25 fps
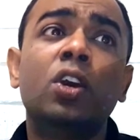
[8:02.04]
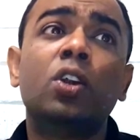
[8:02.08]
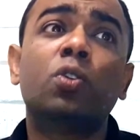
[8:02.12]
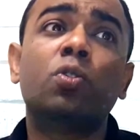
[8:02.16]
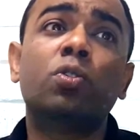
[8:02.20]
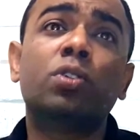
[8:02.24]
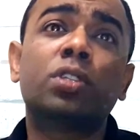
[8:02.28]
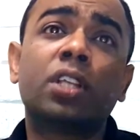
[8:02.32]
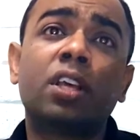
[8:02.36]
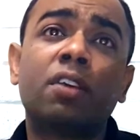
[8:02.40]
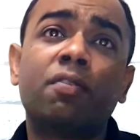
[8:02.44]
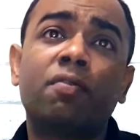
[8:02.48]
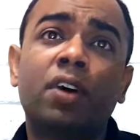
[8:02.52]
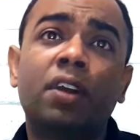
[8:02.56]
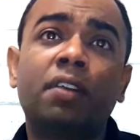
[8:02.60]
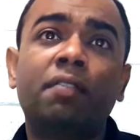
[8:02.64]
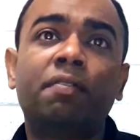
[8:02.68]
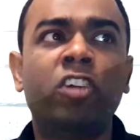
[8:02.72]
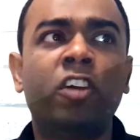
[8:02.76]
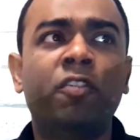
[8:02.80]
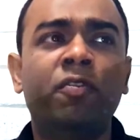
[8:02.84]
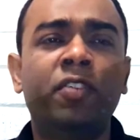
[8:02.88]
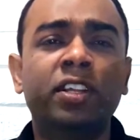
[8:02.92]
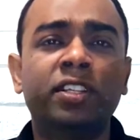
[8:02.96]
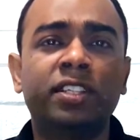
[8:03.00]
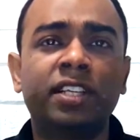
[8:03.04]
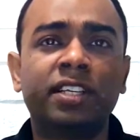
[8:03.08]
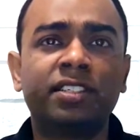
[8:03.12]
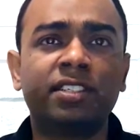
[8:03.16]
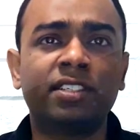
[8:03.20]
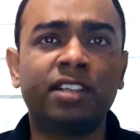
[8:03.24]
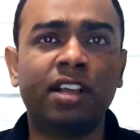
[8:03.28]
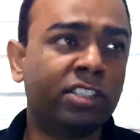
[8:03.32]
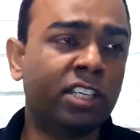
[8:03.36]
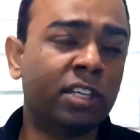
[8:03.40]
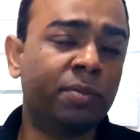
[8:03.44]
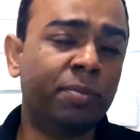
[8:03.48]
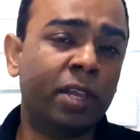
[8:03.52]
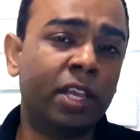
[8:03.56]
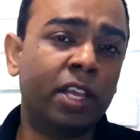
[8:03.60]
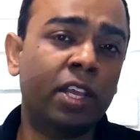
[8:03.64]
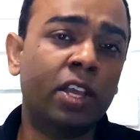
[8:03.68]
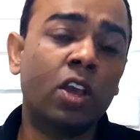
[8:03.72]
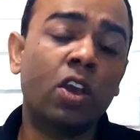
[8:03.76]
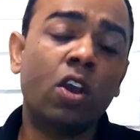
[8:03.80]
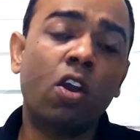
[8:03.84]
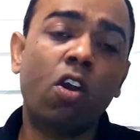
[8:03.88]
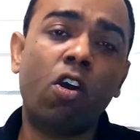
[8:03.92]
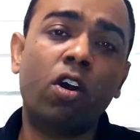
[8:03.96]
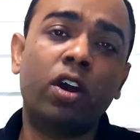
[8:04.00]
to say 156
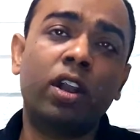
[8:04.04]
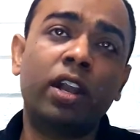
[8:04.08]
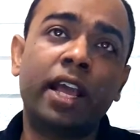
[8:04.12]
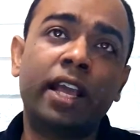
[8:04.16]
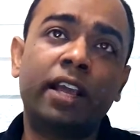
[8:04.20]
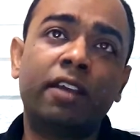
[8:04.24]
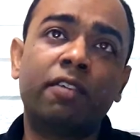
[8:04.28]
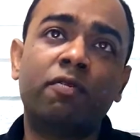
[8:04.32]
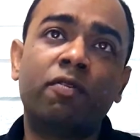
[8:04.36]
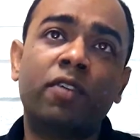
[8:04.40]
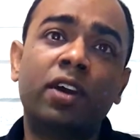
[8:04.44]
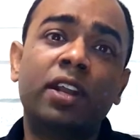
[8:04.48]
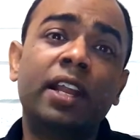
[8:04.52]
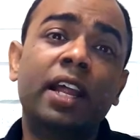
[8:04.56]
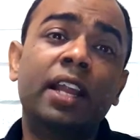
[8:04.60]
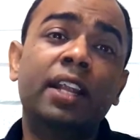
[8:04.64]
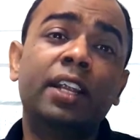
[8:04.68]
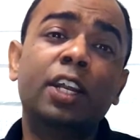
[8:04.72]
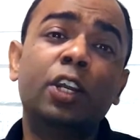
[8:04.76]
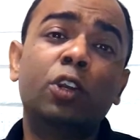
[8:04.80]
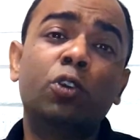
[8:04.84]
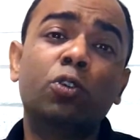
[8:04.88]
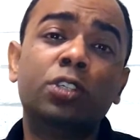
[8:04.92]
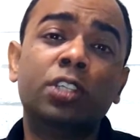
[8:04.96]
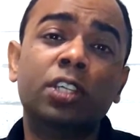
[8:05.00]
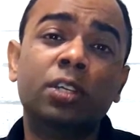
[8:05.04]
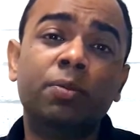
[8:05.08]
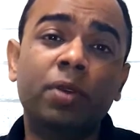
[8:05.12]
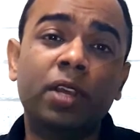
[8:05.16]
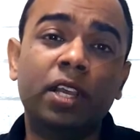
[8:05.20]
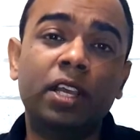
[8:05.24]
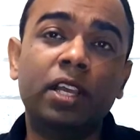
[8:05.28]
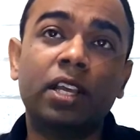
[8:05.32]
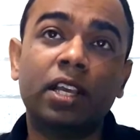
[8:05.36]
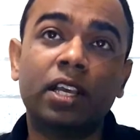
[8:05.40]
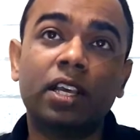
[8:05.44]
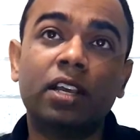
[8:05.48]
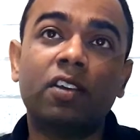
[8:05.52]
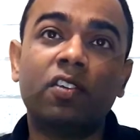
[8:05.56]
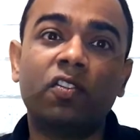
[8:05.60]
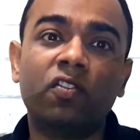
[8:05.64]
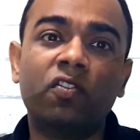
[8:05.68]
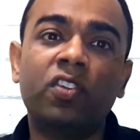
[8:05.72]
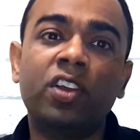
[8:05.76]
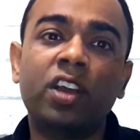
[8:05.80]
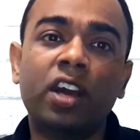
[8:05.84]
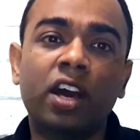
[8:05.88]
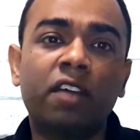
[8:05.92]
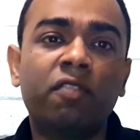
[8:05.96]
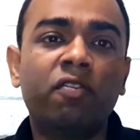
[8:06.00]
GB or like 192 GB,
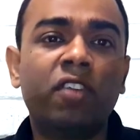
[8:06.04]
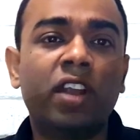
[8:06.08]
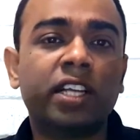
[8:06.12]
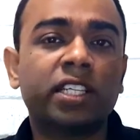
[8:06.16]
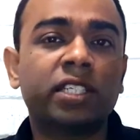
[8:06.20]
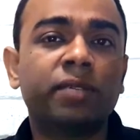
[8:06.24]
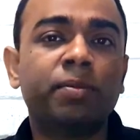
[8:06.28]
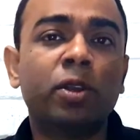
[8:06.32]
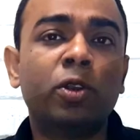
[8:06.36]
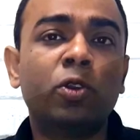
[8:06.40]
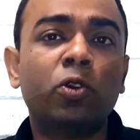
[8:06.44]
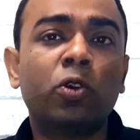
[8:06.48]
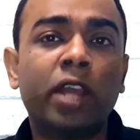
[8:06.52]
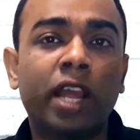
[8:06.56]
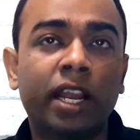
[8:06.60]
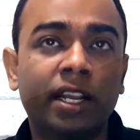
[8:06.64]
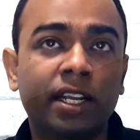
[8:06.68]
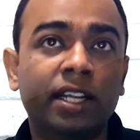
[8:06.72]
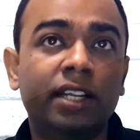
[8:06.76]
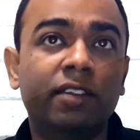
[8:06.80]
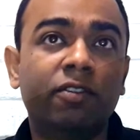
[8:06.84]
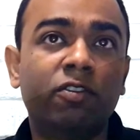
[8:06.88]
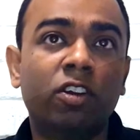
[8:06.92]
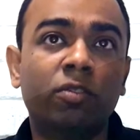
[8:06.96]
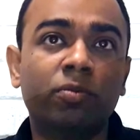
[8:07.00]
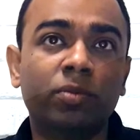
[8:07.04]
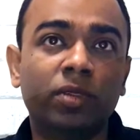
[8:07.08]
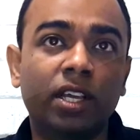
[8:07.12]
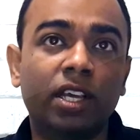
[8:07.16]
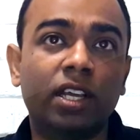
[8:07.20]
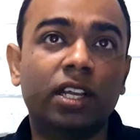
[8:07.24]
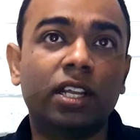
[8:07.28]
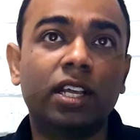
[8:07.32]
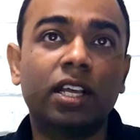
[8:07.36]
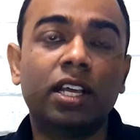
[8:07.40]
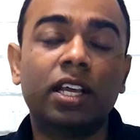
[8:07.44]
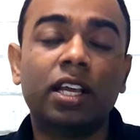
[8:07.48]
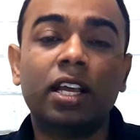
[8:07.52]
we are flexible to get it from there.